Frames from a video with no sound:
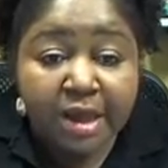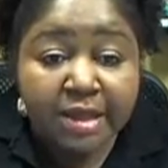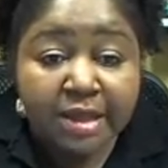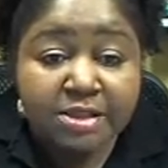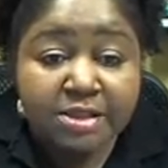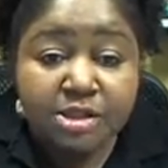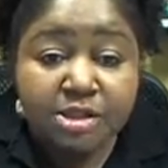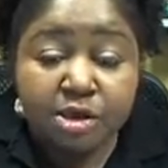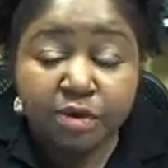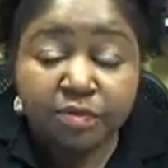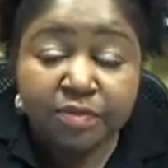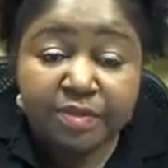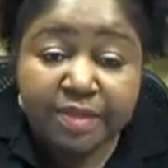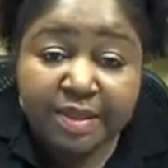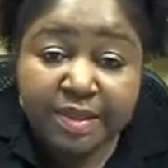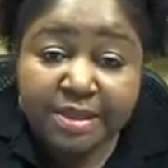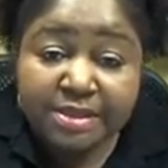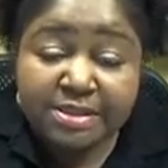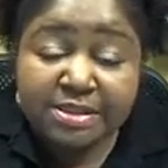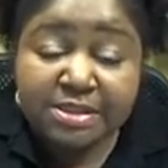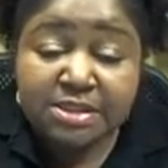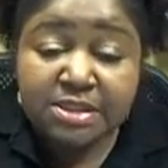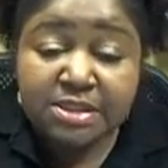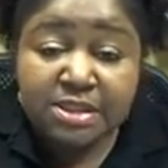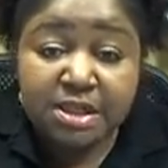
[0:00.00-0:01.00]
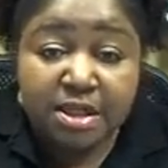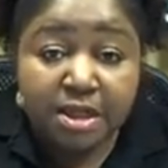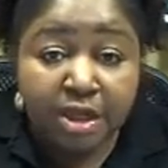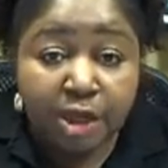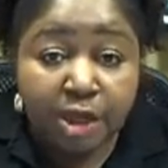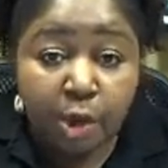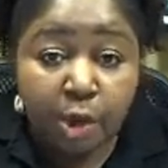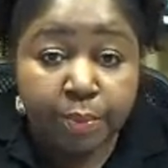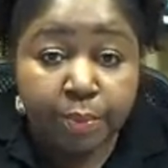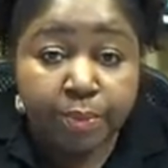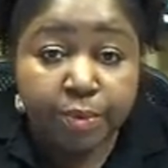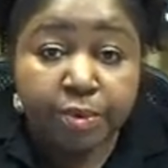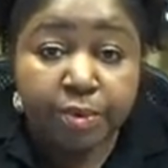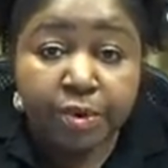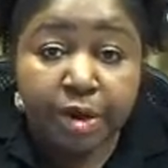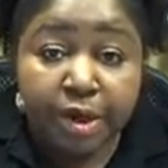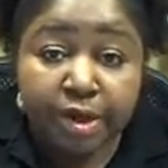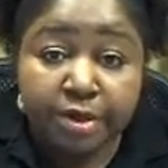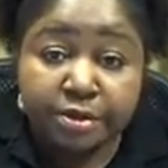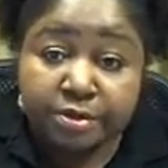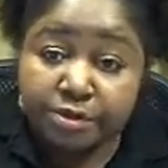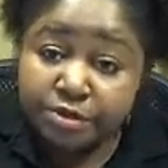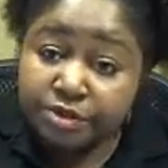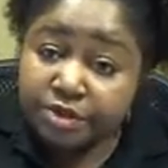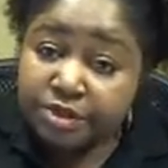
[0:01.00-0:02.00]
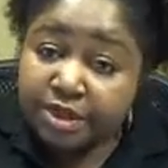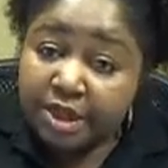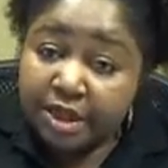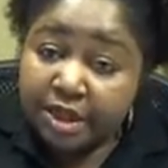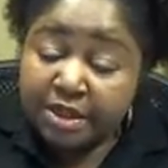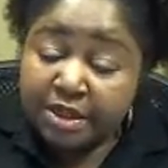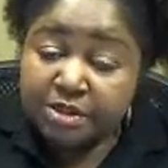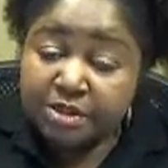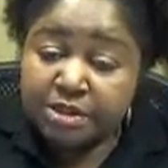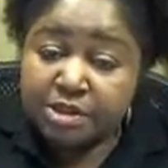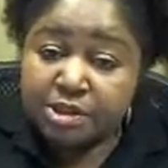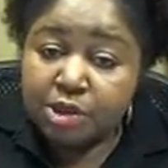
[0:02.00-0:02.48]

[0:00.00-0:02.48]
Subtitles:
And so this is going to help you to understand.